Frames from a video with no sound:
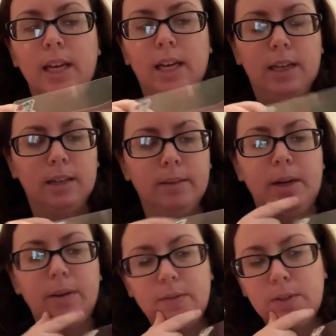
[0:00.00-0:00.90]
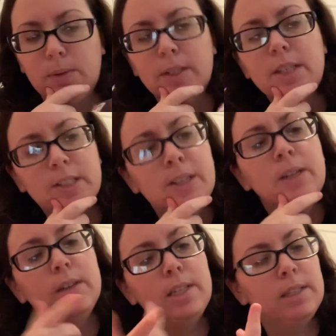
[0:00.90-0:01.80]
Um, I don't even know what
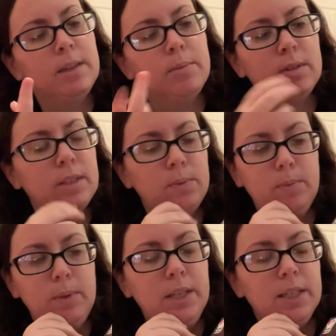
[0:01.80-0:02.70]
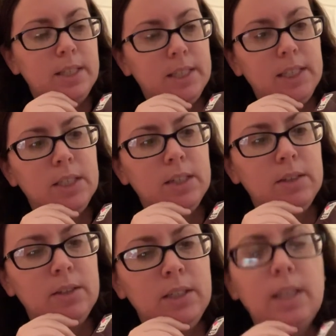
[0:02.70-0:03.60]
series number this would be
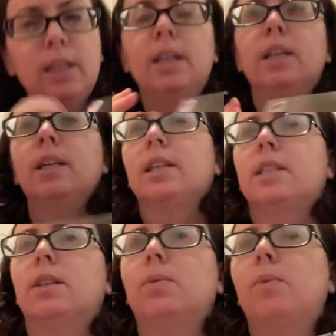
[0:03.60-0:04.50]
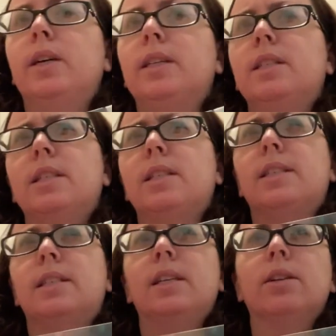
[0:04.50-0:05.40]
considered, because there was
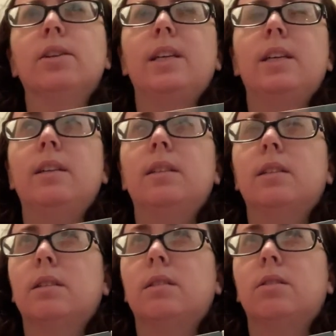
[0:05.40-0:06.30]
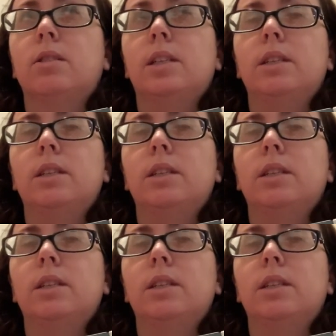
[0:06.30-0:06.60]
series,